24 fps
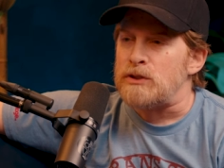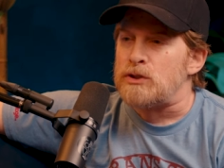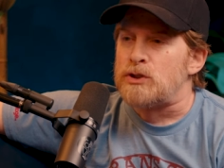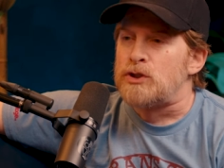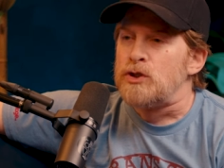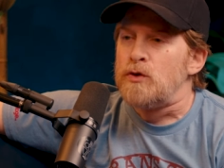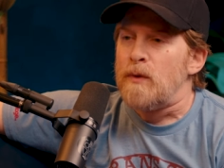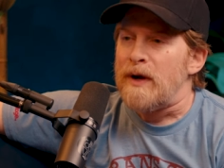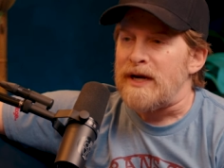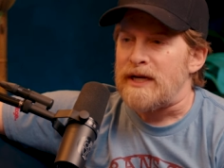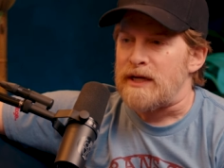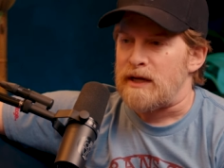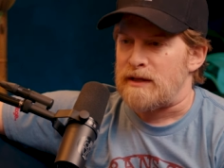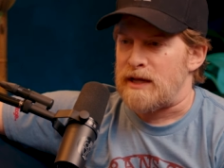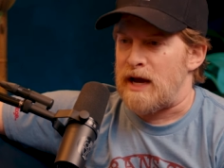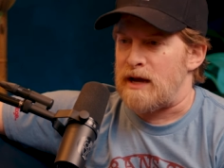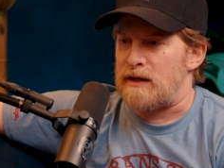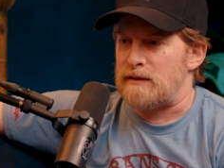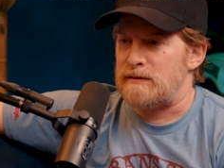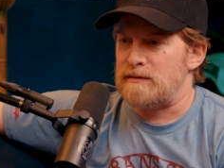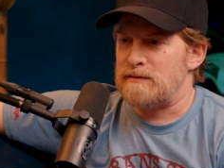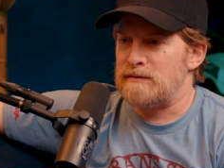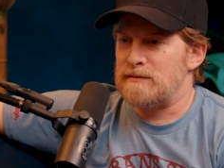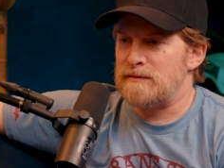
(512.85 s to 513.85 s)
do any of that.
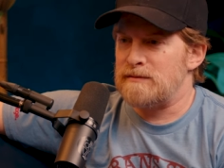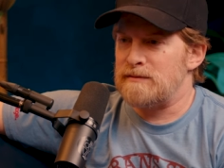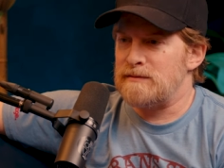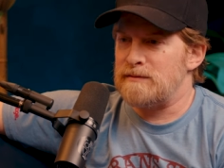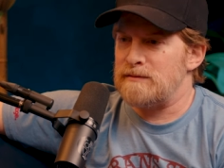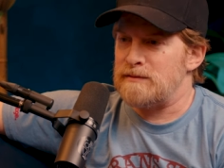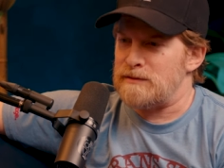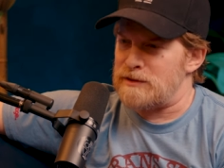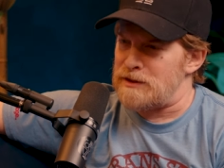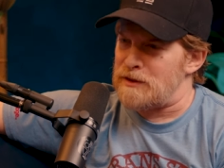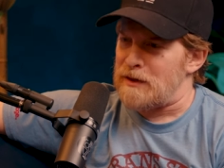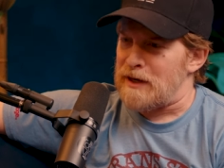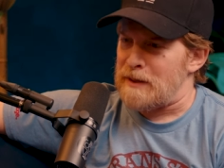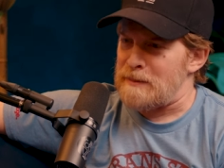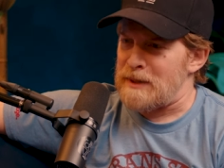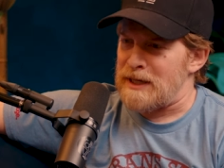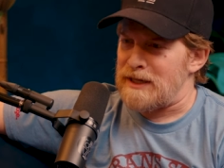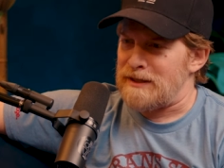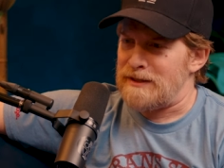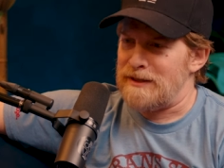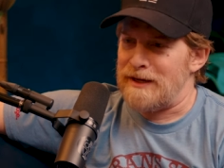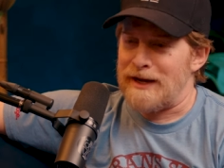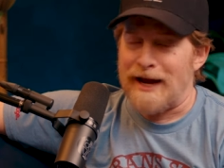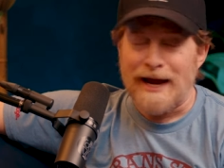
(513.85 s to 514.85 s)
You know what I
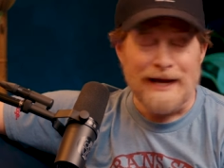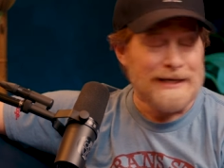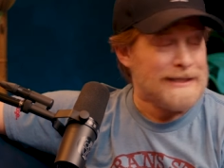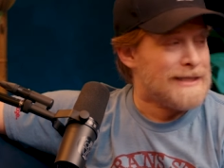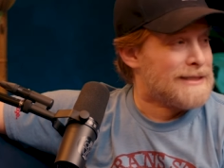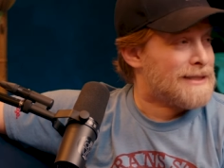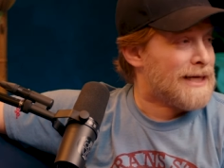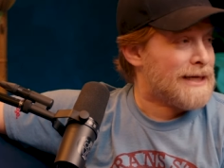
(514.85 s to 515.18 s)
mean? Yeah. And to